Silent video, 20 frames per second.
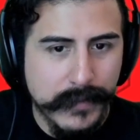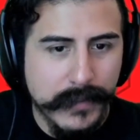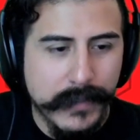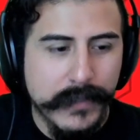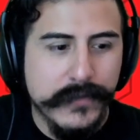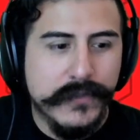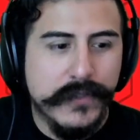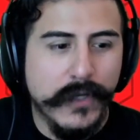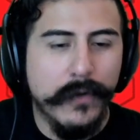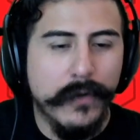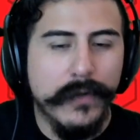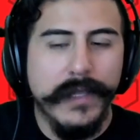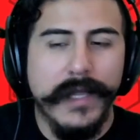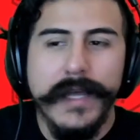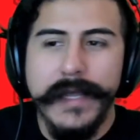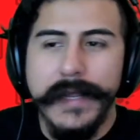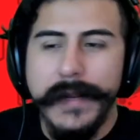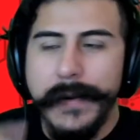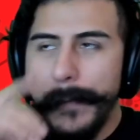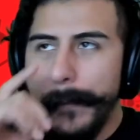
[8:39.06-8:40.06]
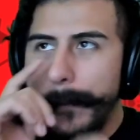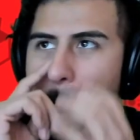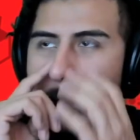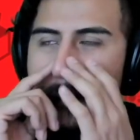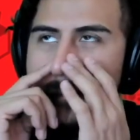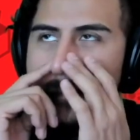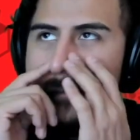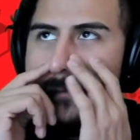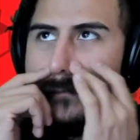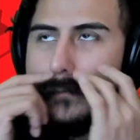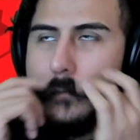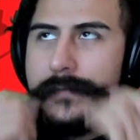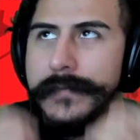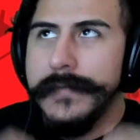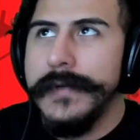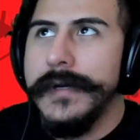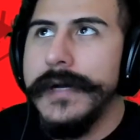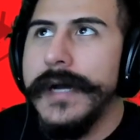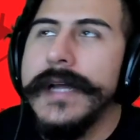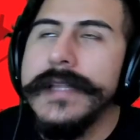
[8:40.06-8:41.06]
So, like,
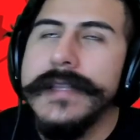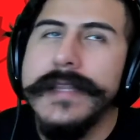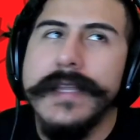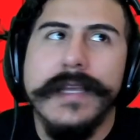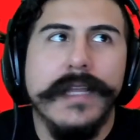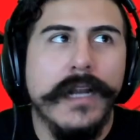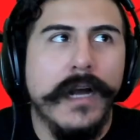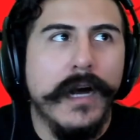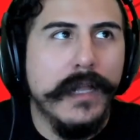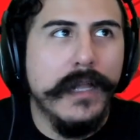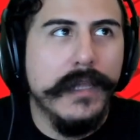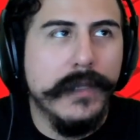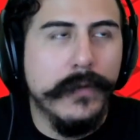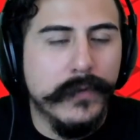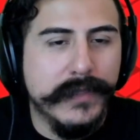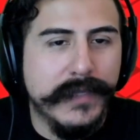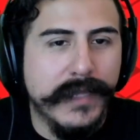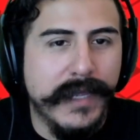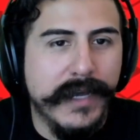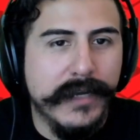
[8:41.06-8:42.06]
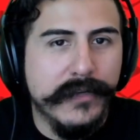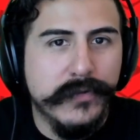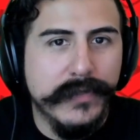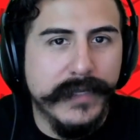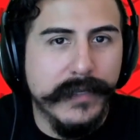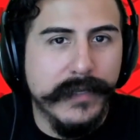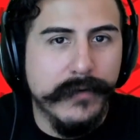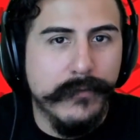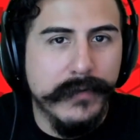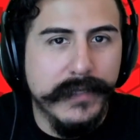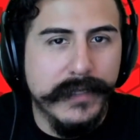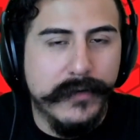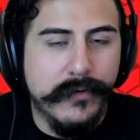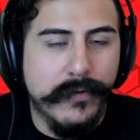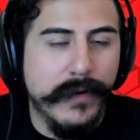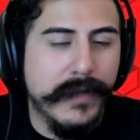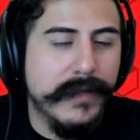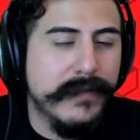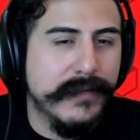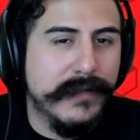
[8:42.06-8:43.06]
I think in Hollywood, they actually get really
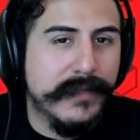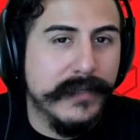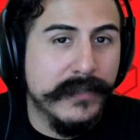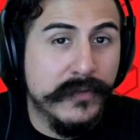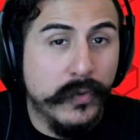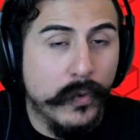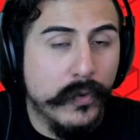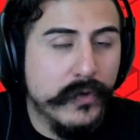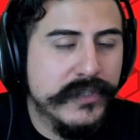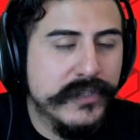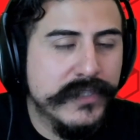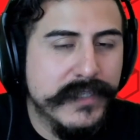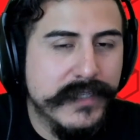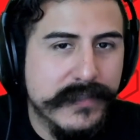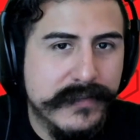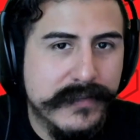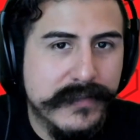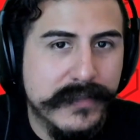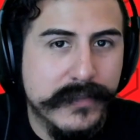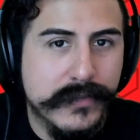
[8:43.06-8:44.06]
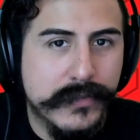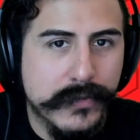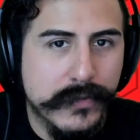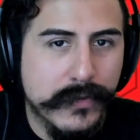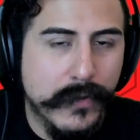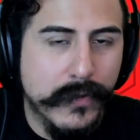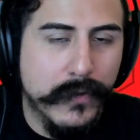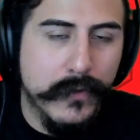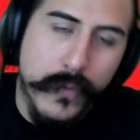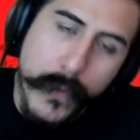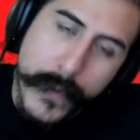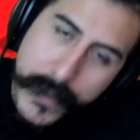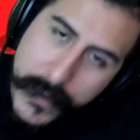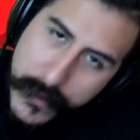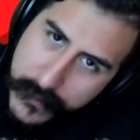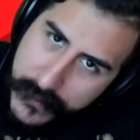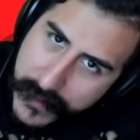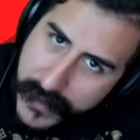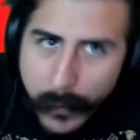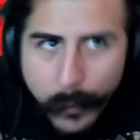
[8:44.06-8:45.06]
crazy contortionists to do those
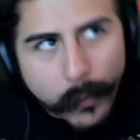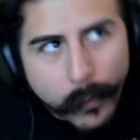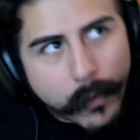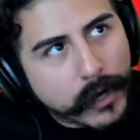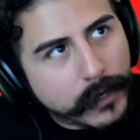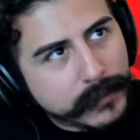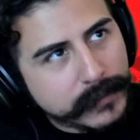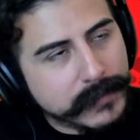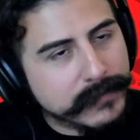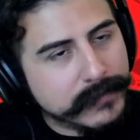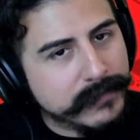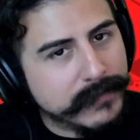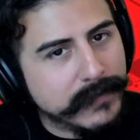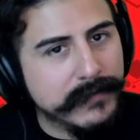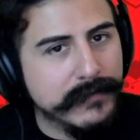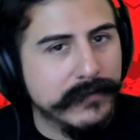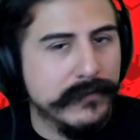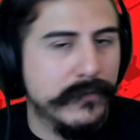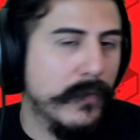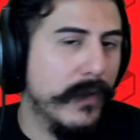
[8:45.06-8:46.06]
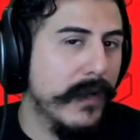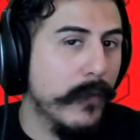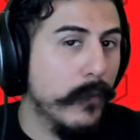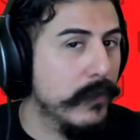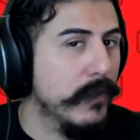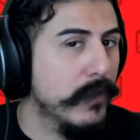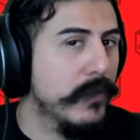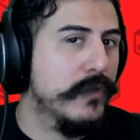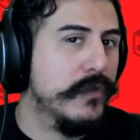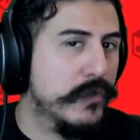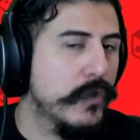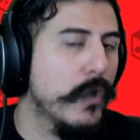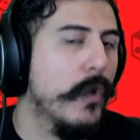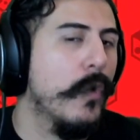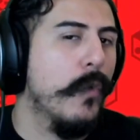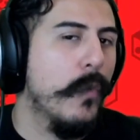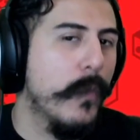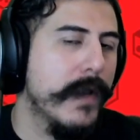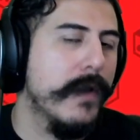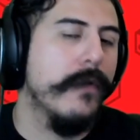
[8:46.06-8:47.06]
weird, like, walking things. That's why it would look so
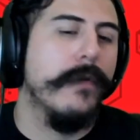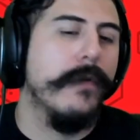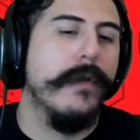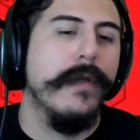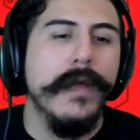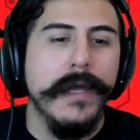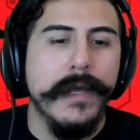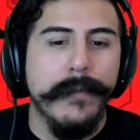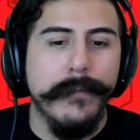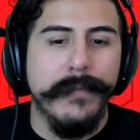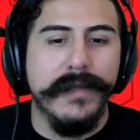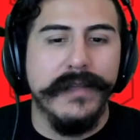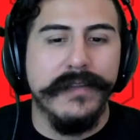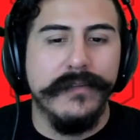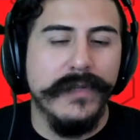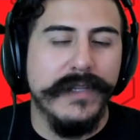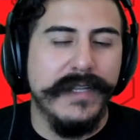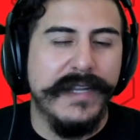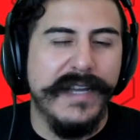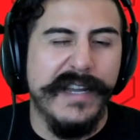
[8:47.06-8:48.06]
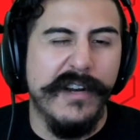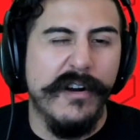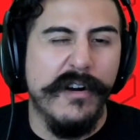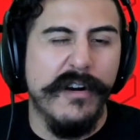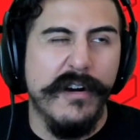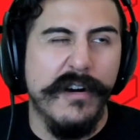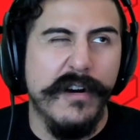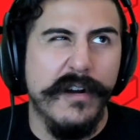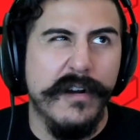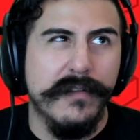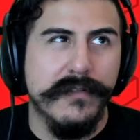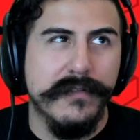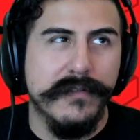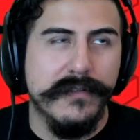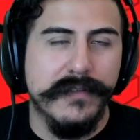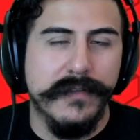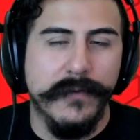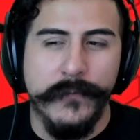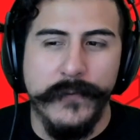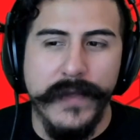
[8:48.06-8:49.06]
weird. Because it's really kind of hard
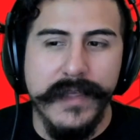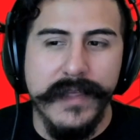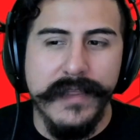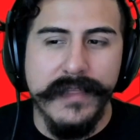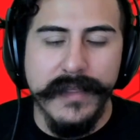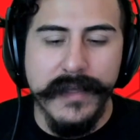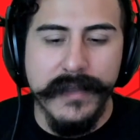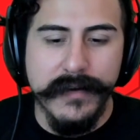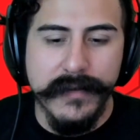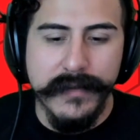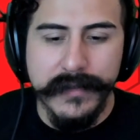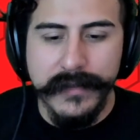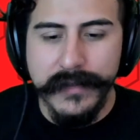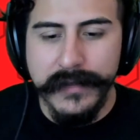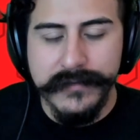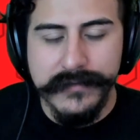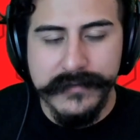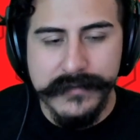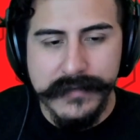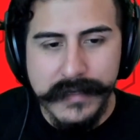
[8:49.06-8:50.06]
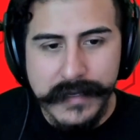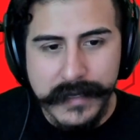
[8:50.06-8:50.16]
to fake that, I guess.